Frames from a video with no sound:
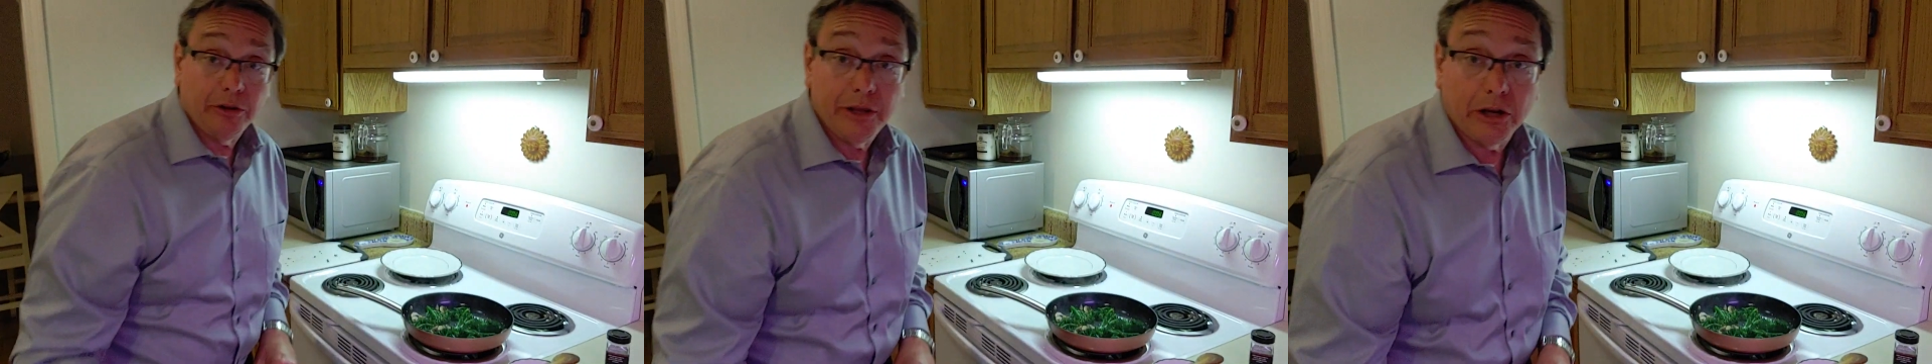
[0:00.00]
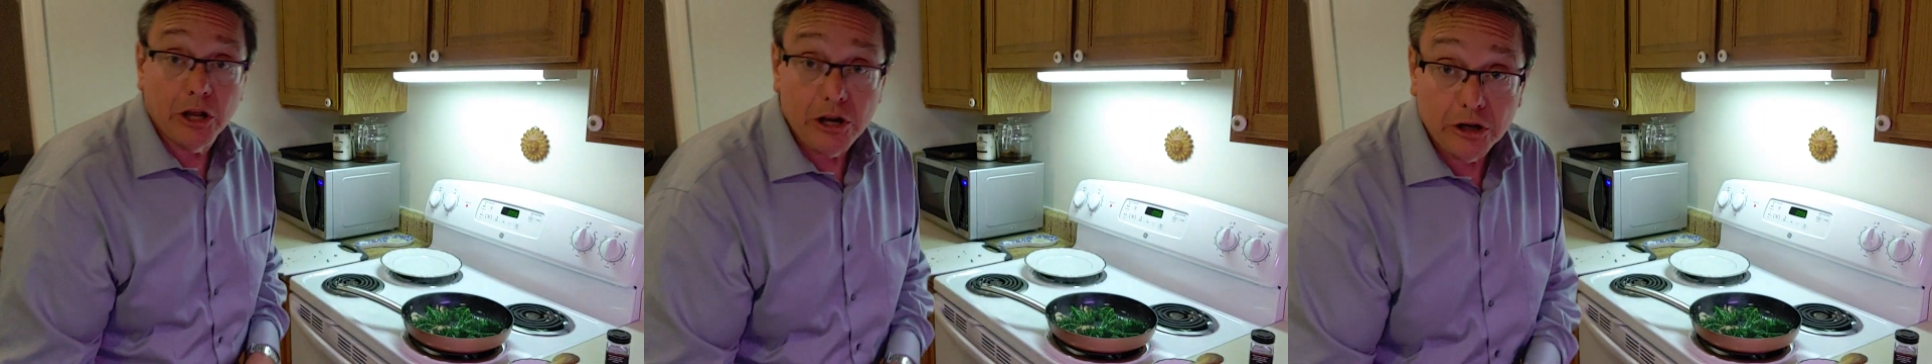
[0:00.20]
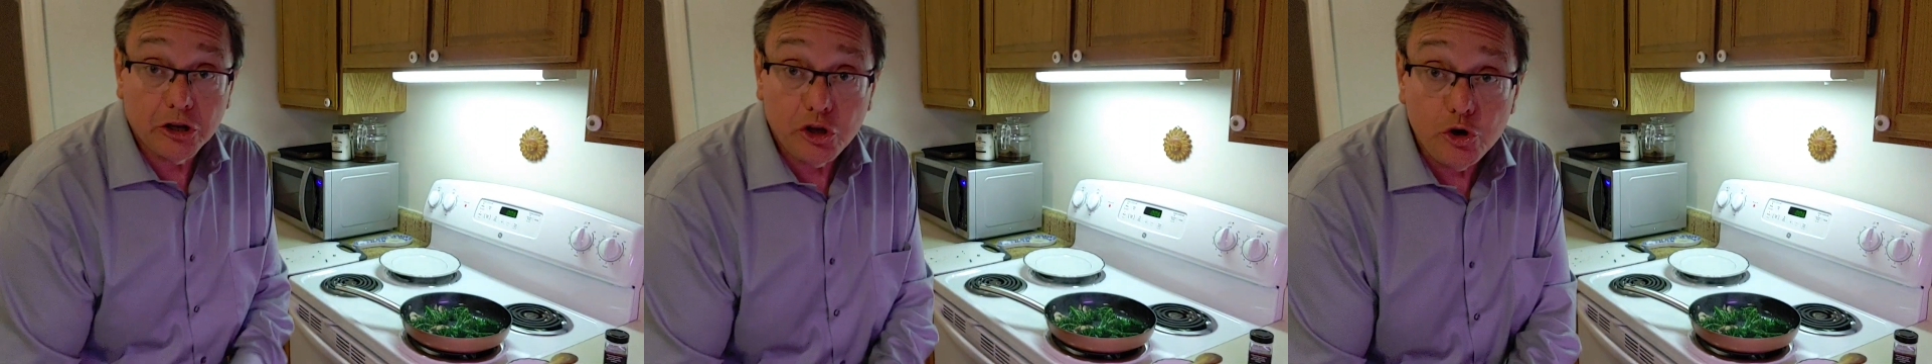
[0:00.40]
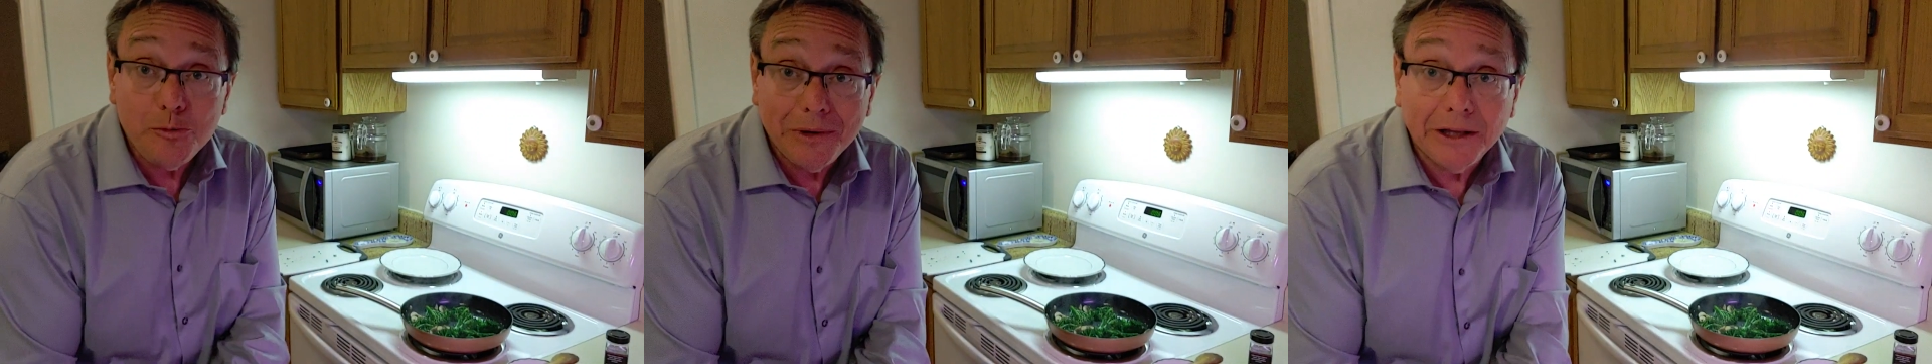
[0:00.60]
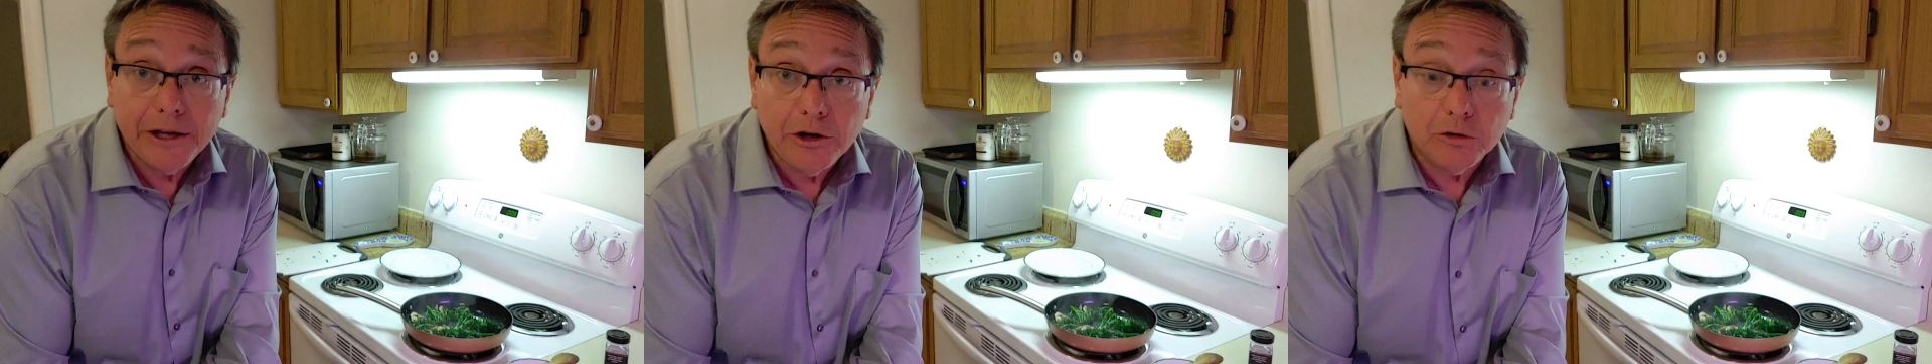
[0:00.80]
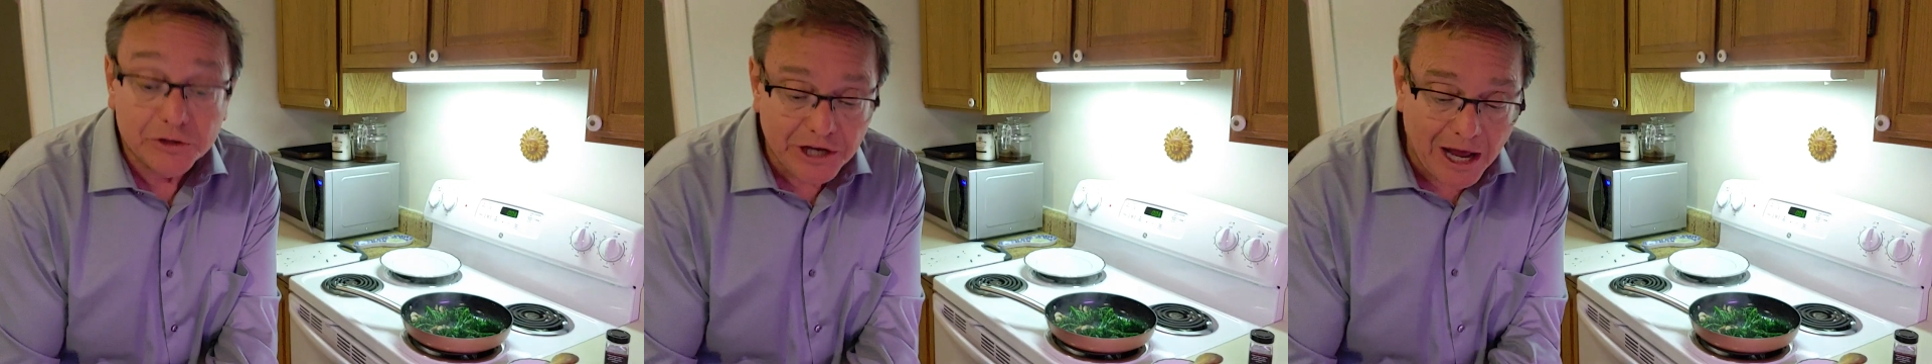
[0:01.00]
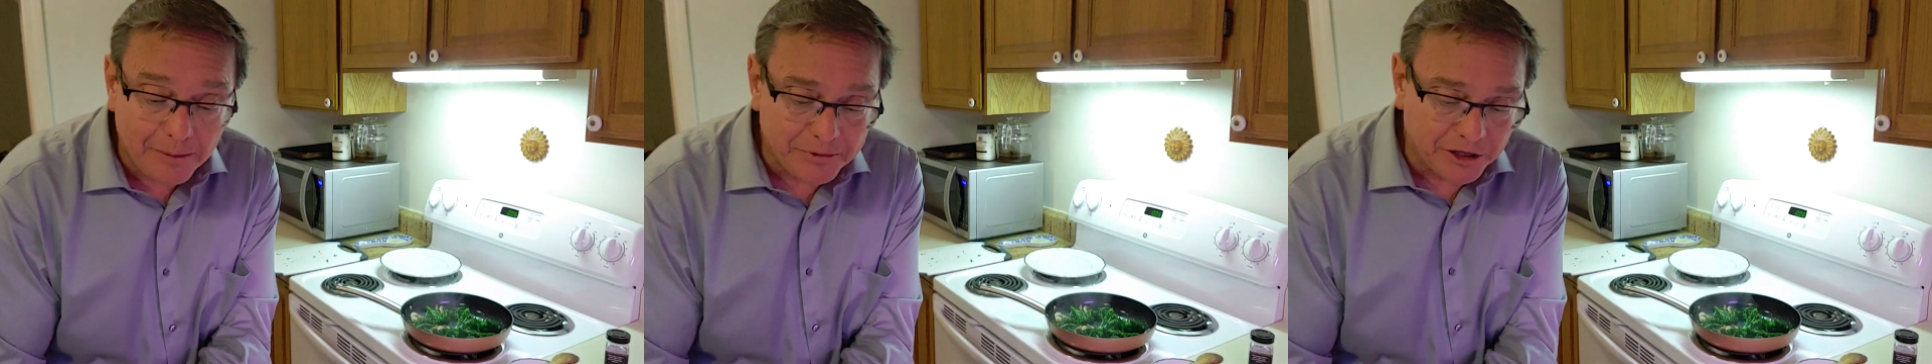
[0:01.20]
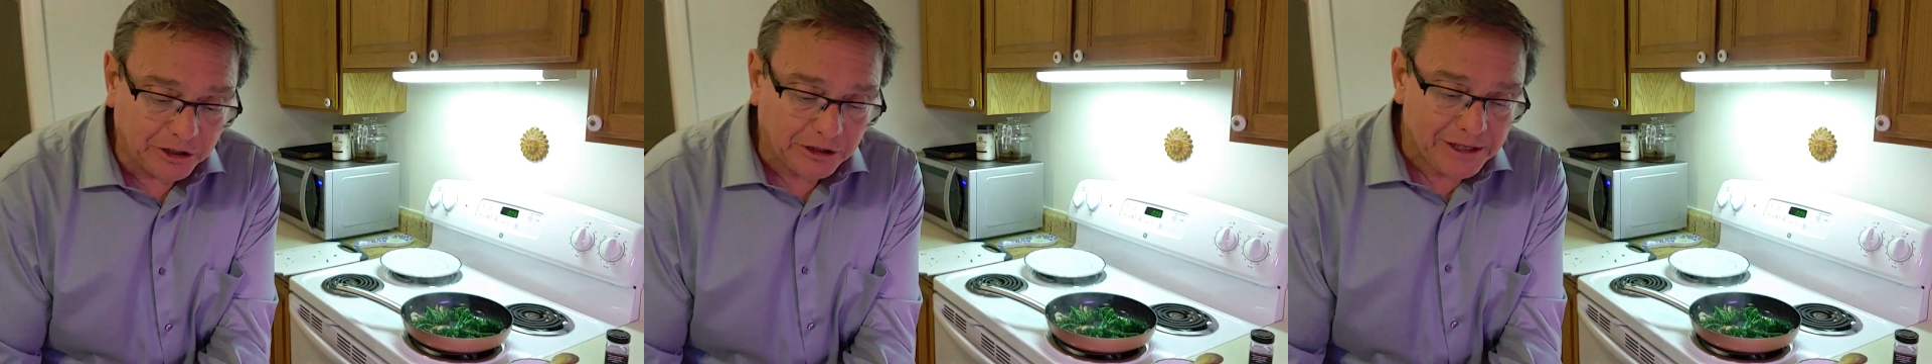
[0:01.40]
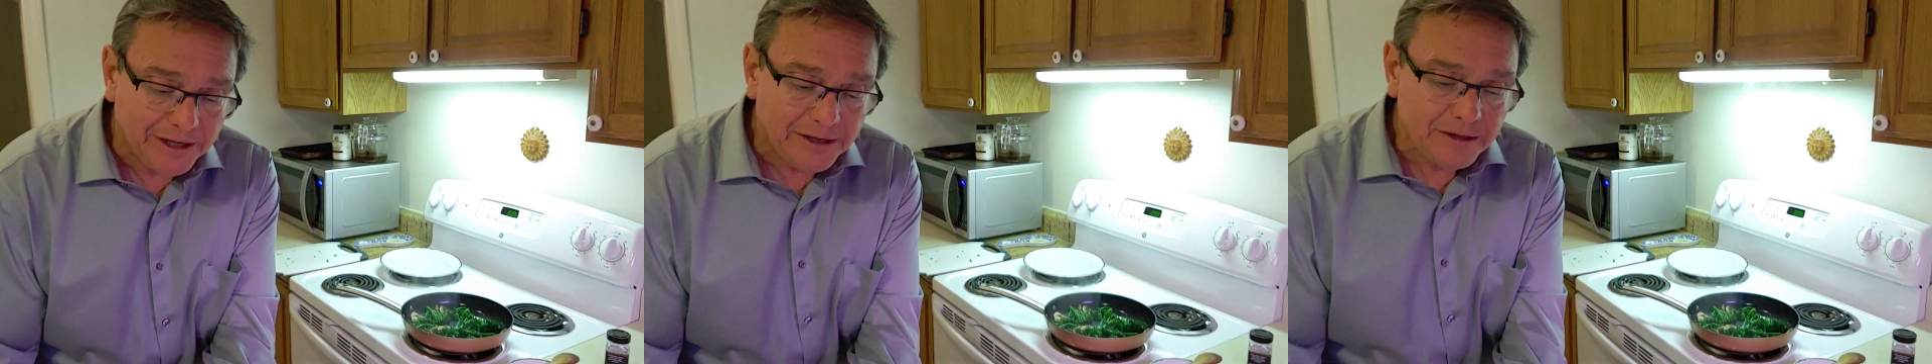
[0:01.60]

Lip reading: and accumulate on top of the lid.